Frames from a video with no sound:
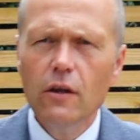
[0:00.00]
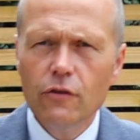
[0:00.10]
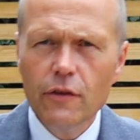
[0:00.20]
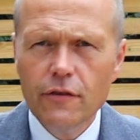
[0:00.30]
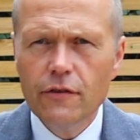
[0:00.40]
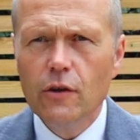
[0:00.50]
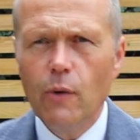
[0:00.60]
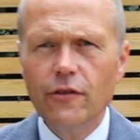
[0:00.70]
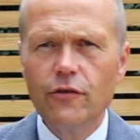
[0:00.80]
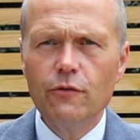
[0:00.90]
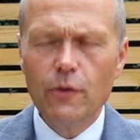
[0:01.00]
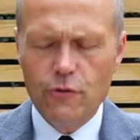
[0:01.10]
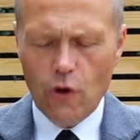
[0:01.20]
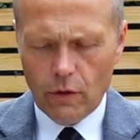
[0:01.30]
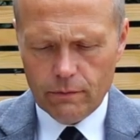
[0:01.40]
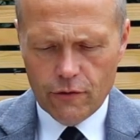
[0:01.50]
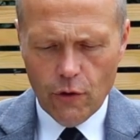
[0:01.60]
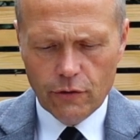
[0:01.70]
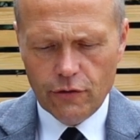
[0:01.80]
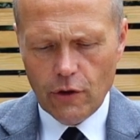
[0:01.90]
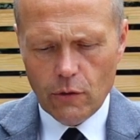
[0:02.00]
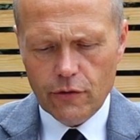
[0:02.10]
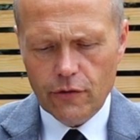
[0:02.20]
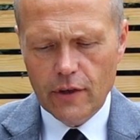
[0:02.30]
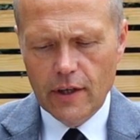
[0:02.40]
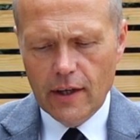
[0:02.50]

So this is a question from John, John Stokes,